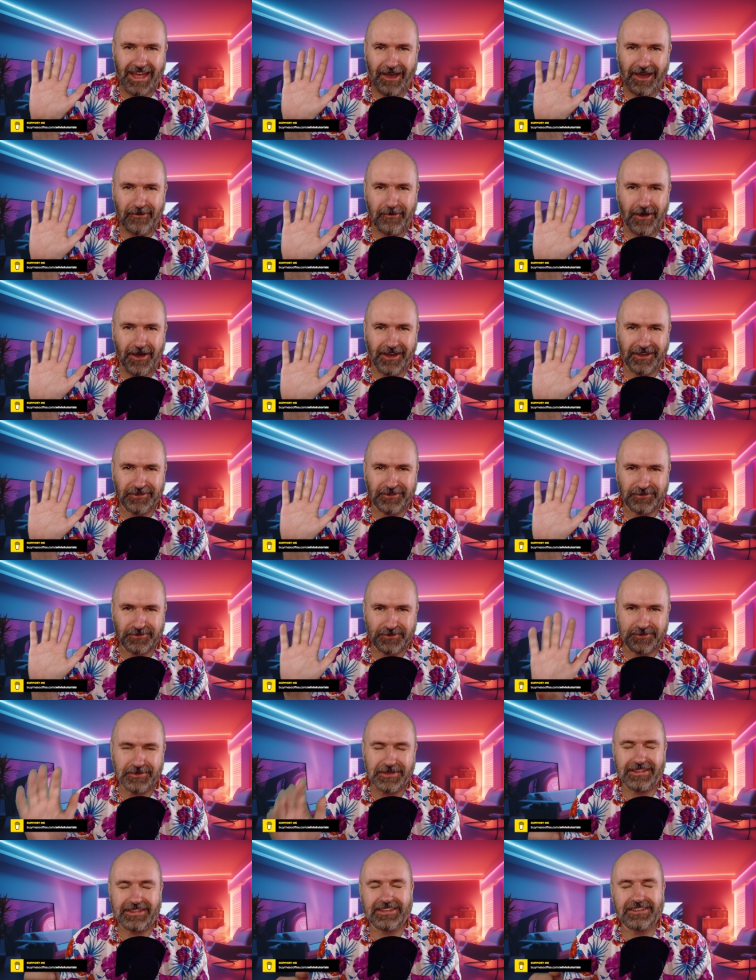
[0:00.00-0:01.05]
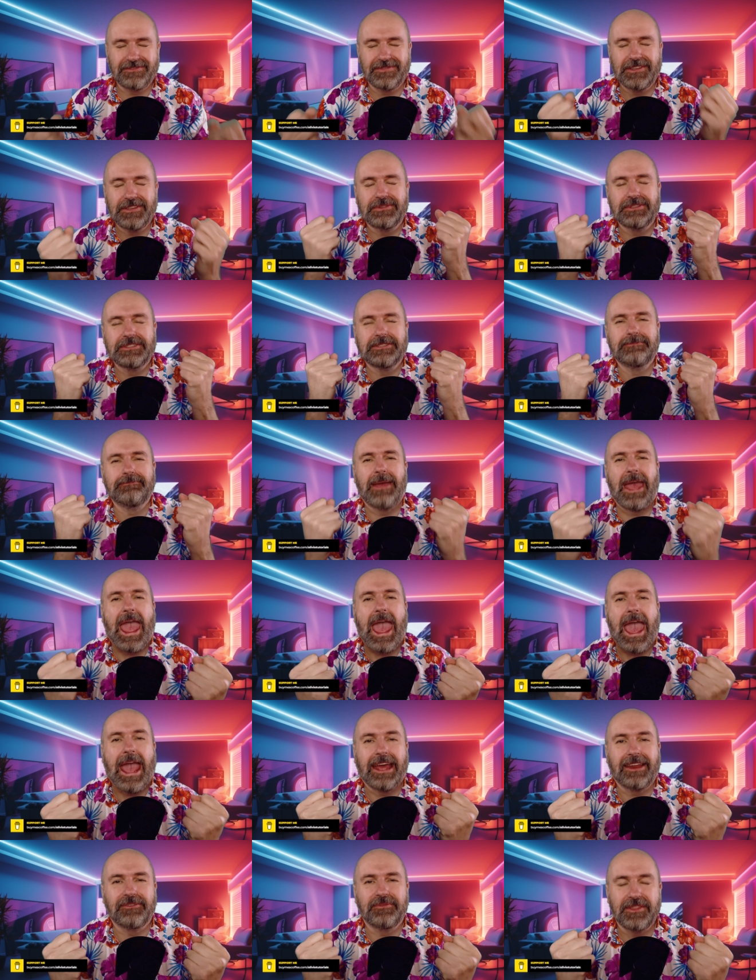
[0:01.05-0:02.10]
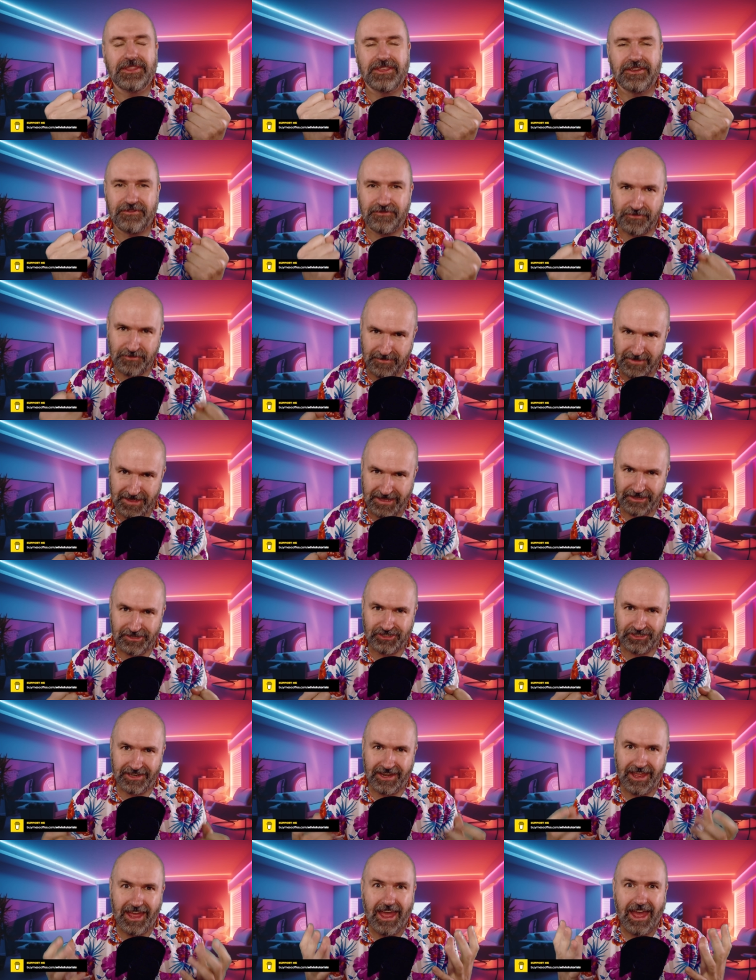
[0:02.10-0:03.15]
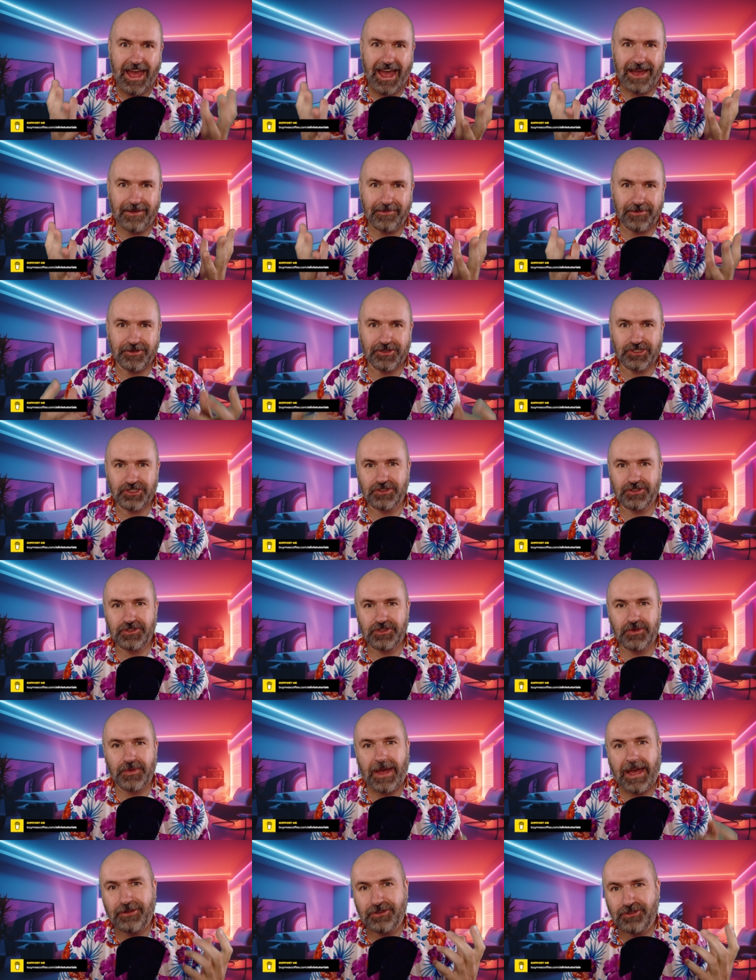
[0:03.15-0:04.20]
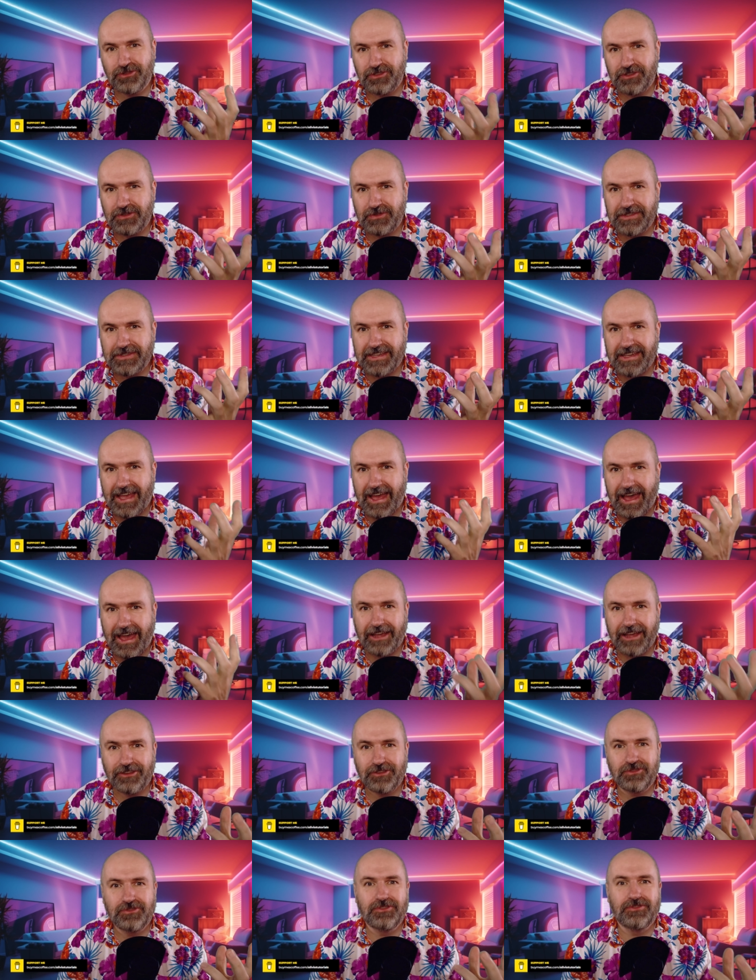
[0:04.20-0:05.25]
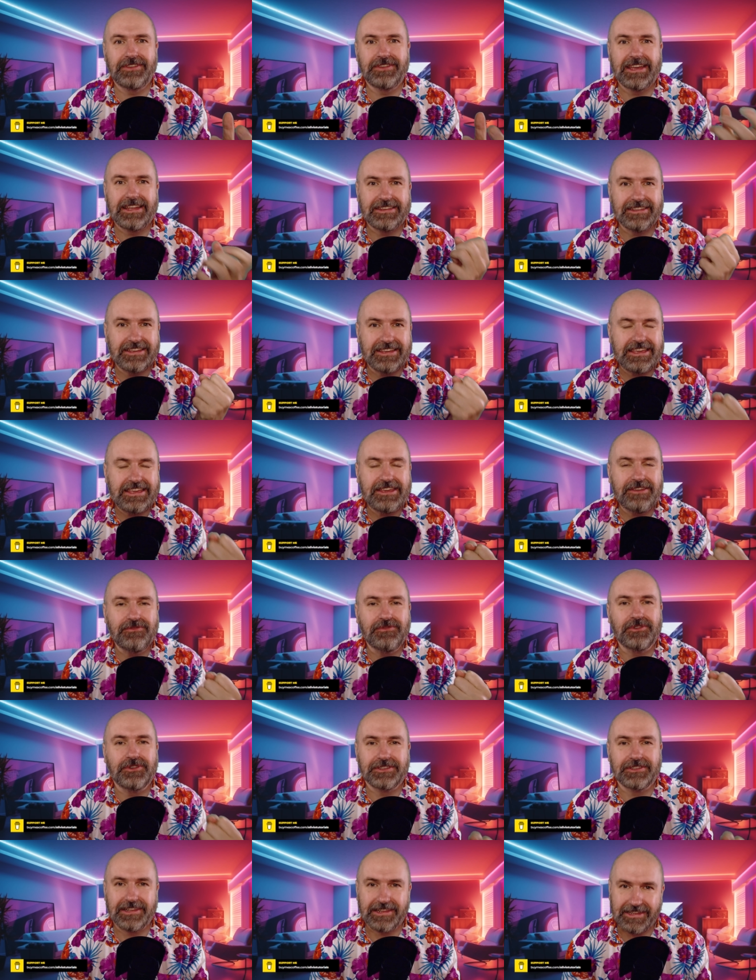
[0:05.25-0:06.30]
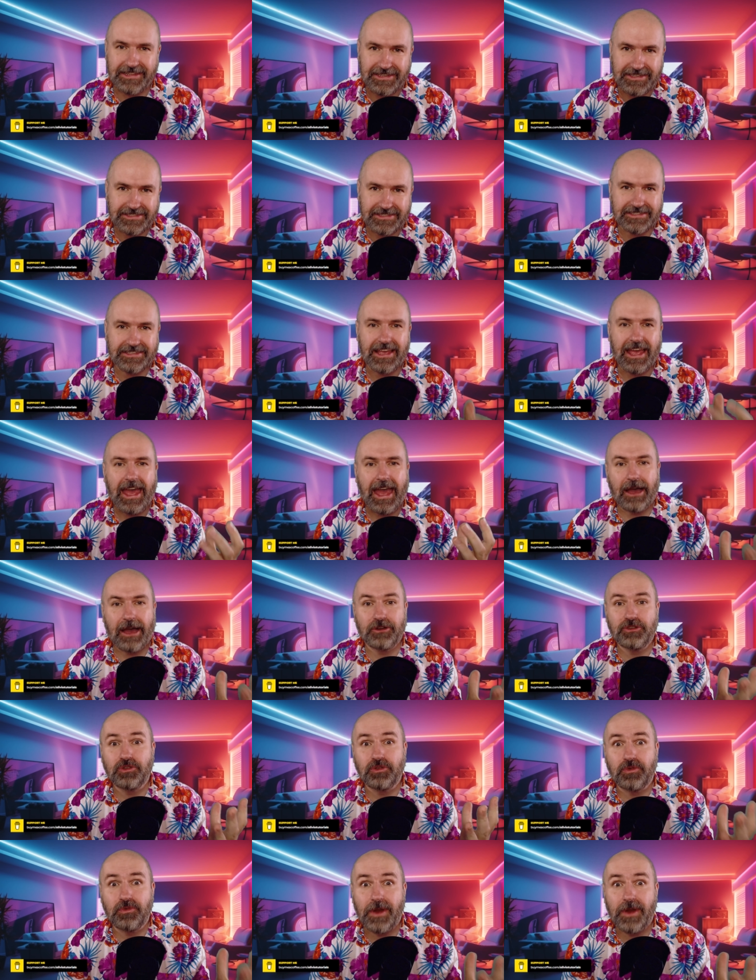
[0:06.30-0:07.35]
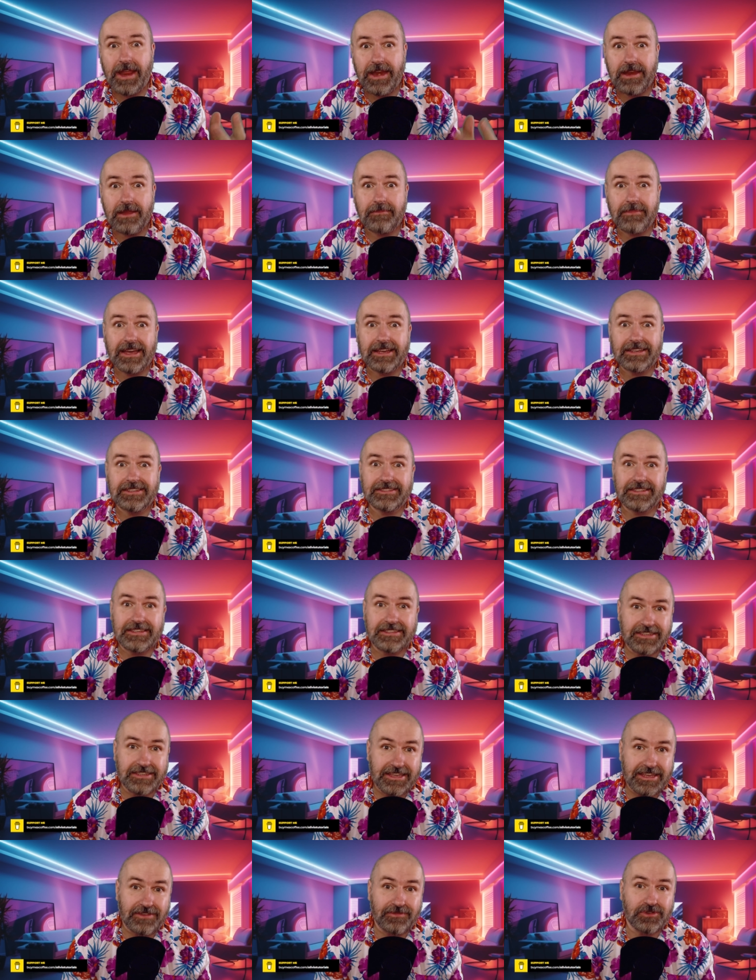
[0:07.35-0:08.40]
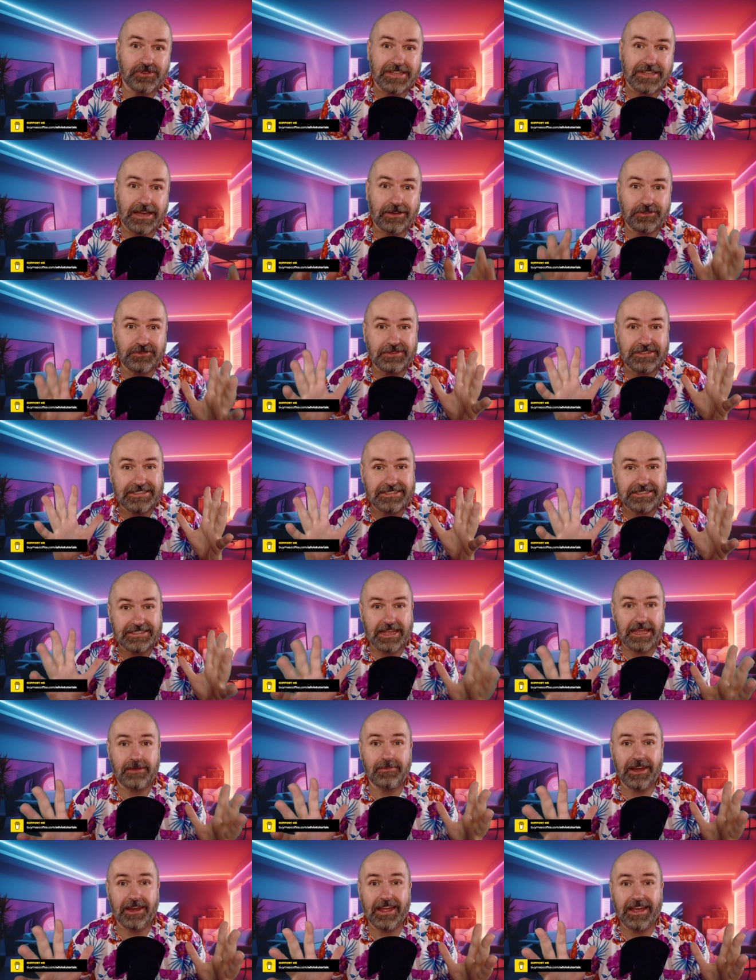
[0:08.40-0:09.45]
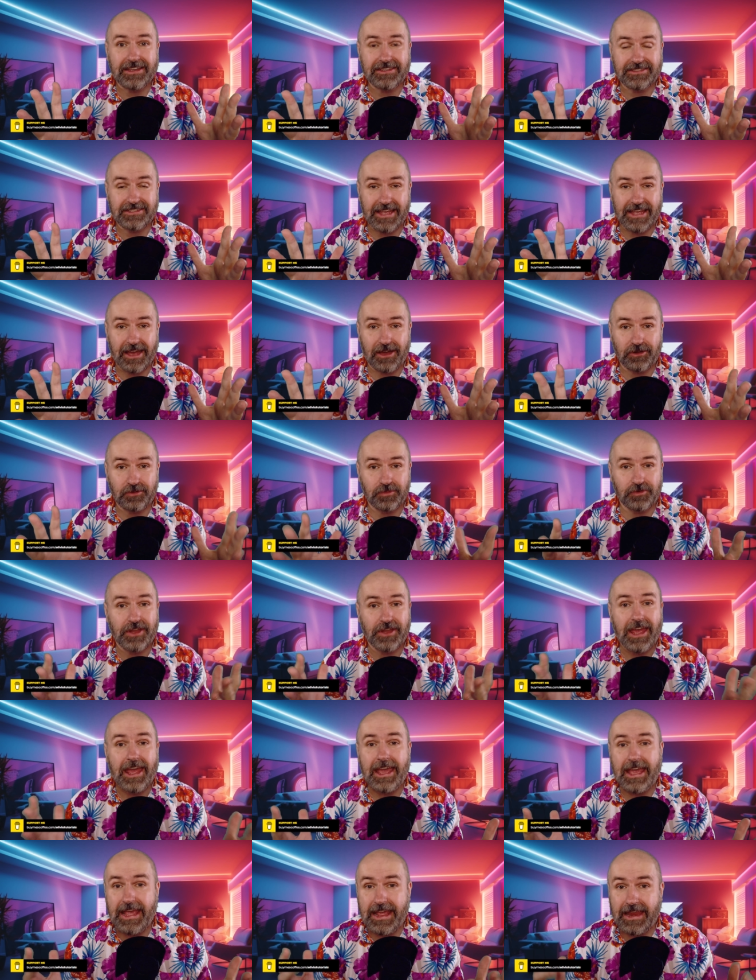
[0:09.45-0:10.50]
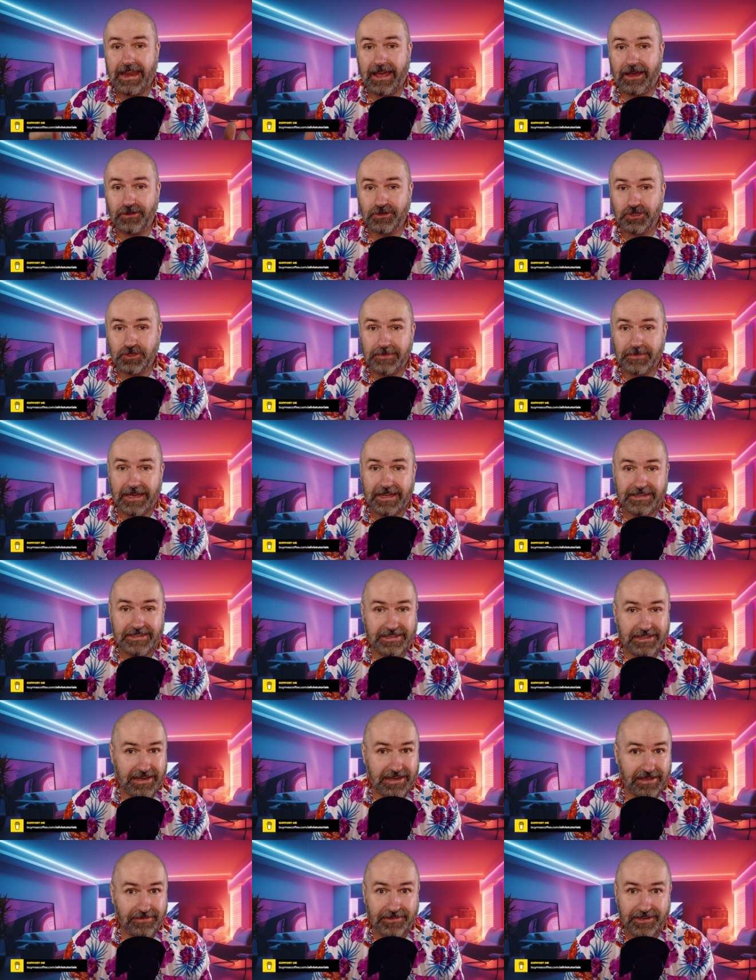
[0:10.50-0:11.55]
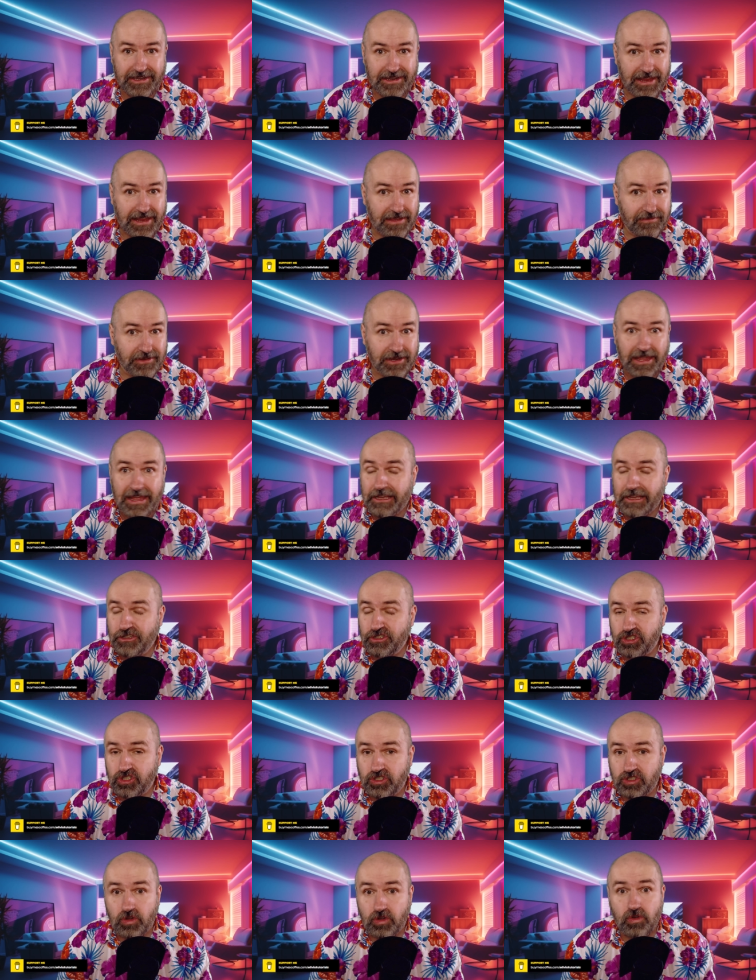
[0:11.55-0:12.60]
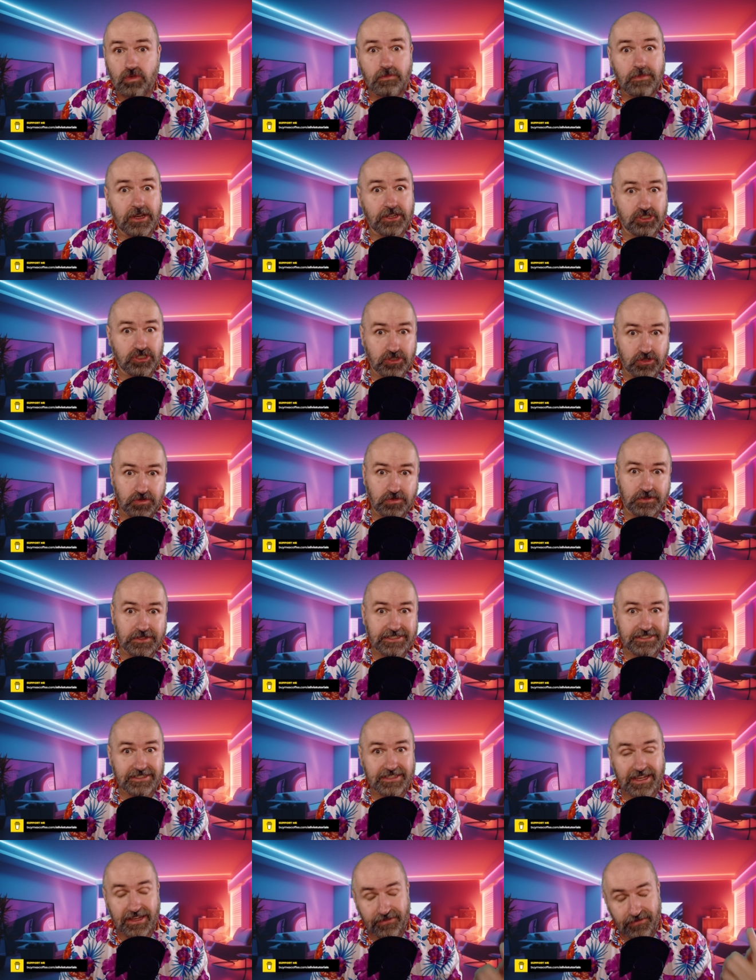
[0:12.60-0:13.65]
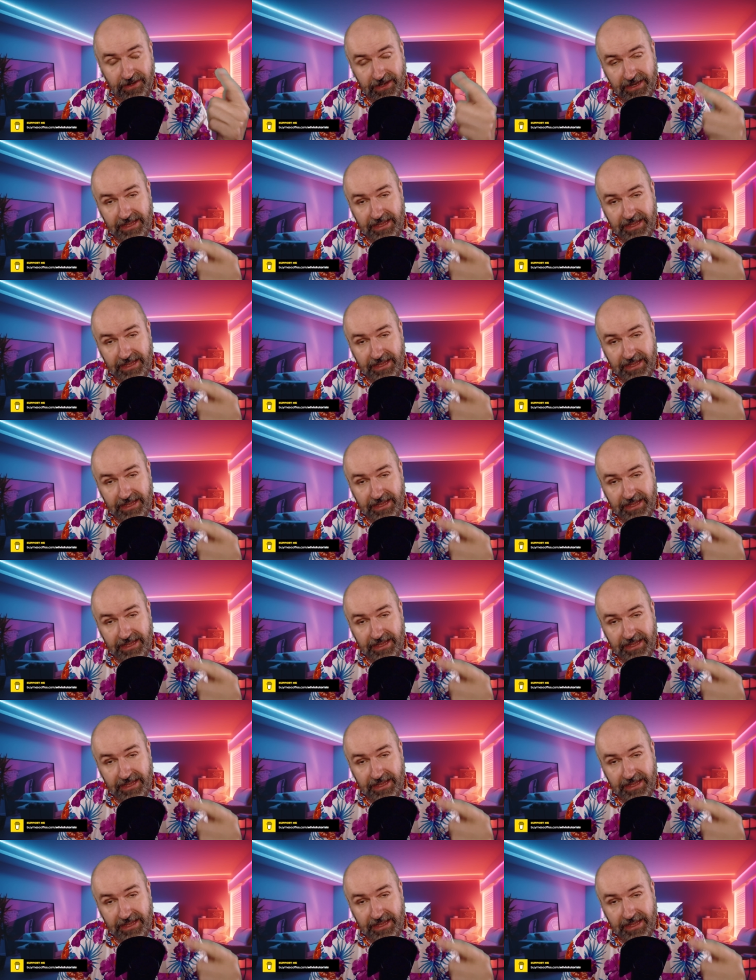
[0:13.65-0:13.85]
How are you doing? This video is packed with information. I'm going to show you how to use AI to create keyword lists, how to randomize these keywords, how to stabilize the output in Automatic 1111. So much cool stuff.